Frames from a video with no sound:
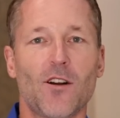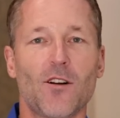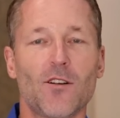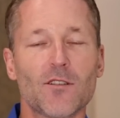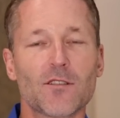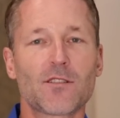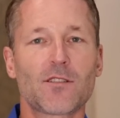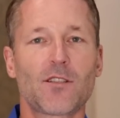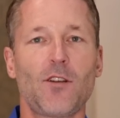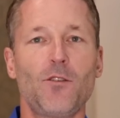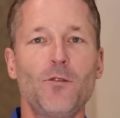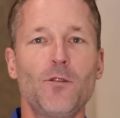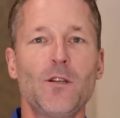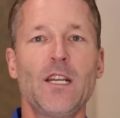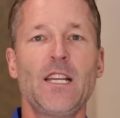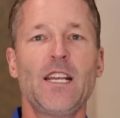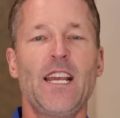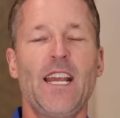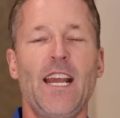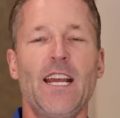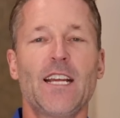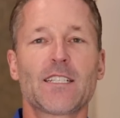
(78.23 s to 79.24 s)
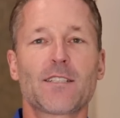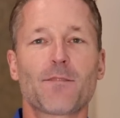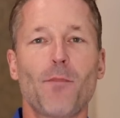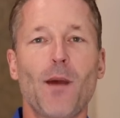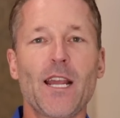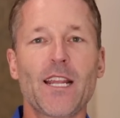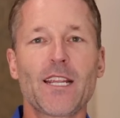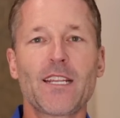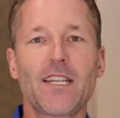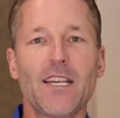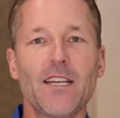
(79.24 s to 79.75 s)
also as
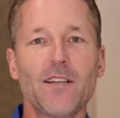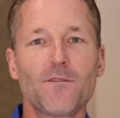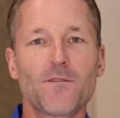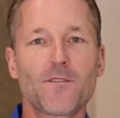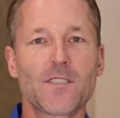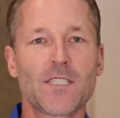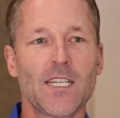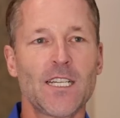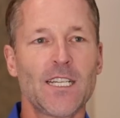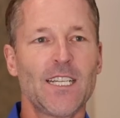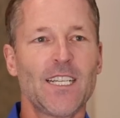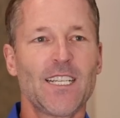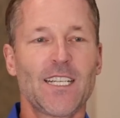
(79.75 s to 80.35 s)
my gift,